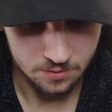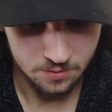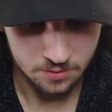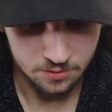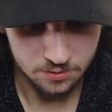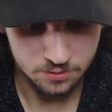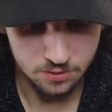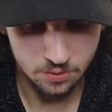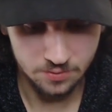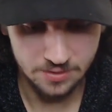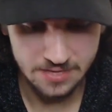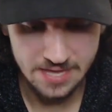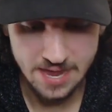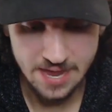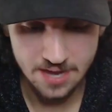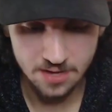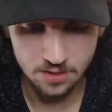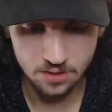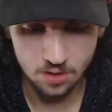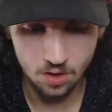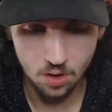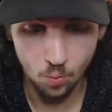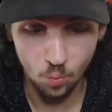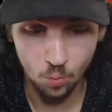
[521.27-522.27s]
So the Canon
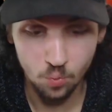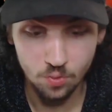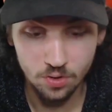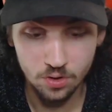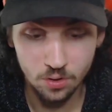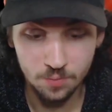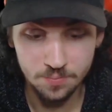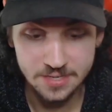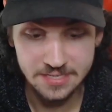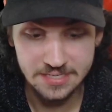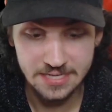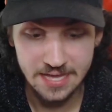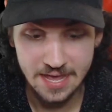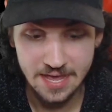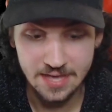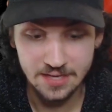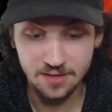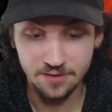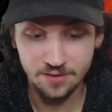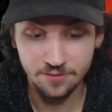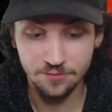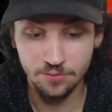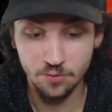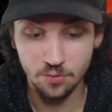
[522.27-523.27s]
Cart will be
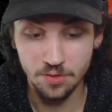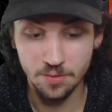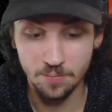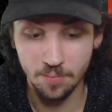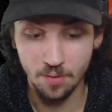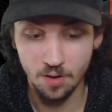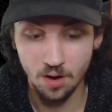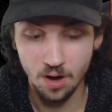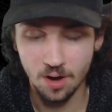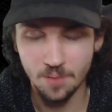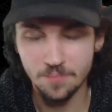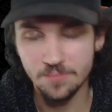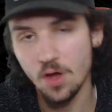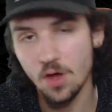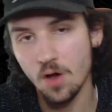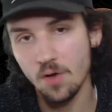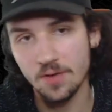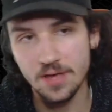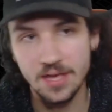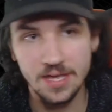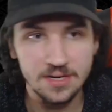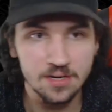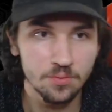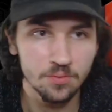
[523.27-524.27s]
tanking for the barb. No,
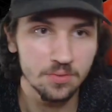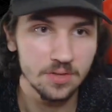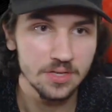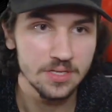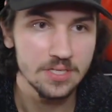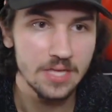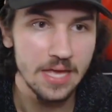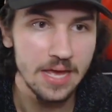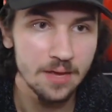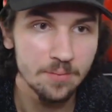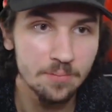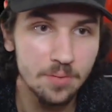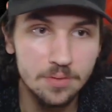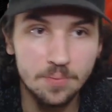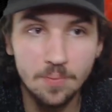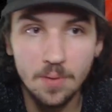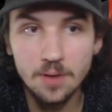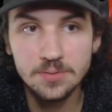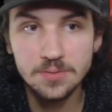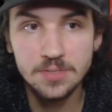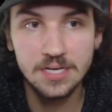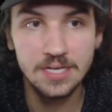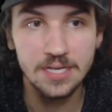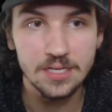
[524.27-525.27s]
okay, it didn't really tank. But the
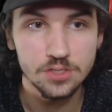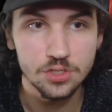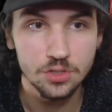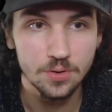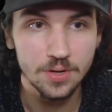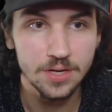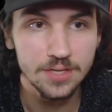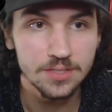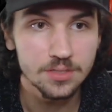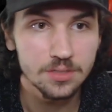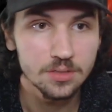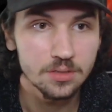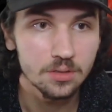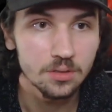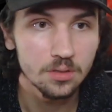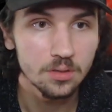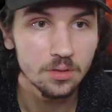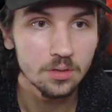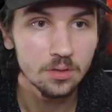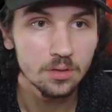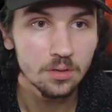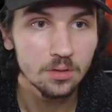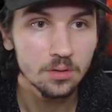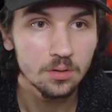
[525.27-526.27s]
barb's going to get 2 hits.
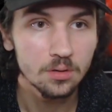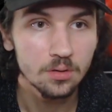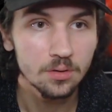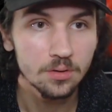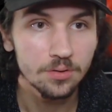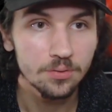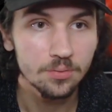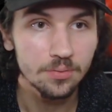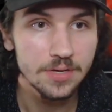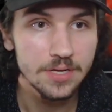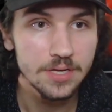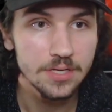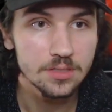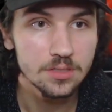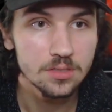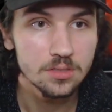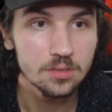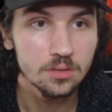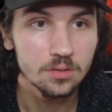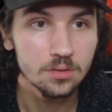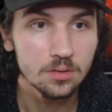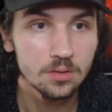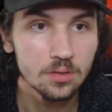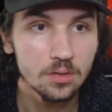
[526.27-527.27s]
3 hits.
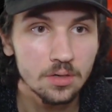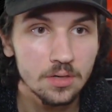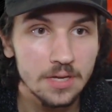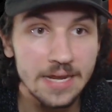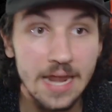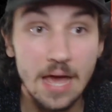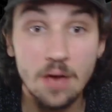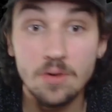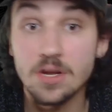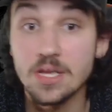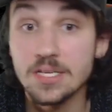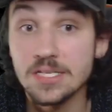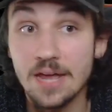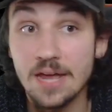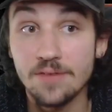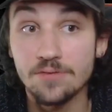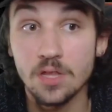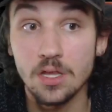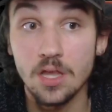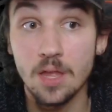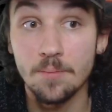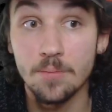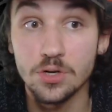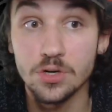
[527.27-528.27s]
Now he doesn't have the
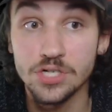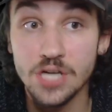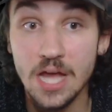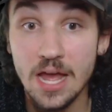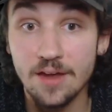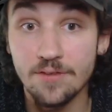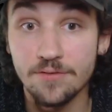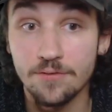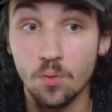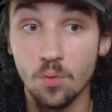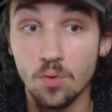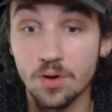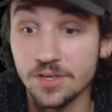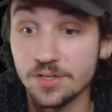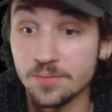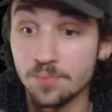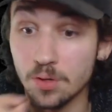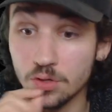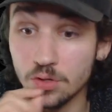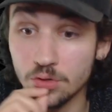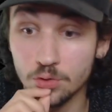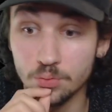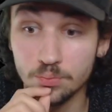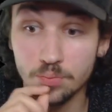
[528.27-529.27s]
Lumberjack for his
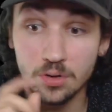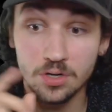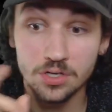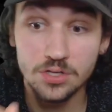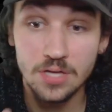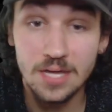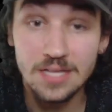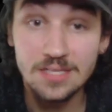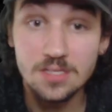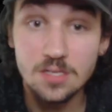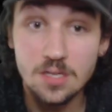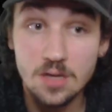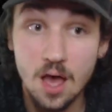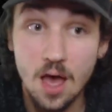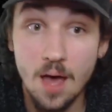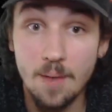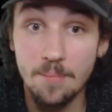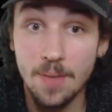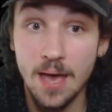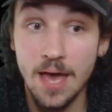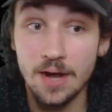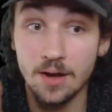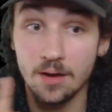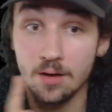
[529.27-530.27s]
balloon push. That's not
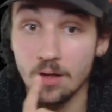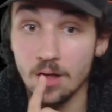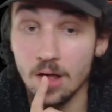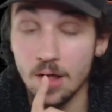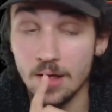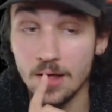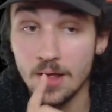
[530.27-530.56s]
bad at all.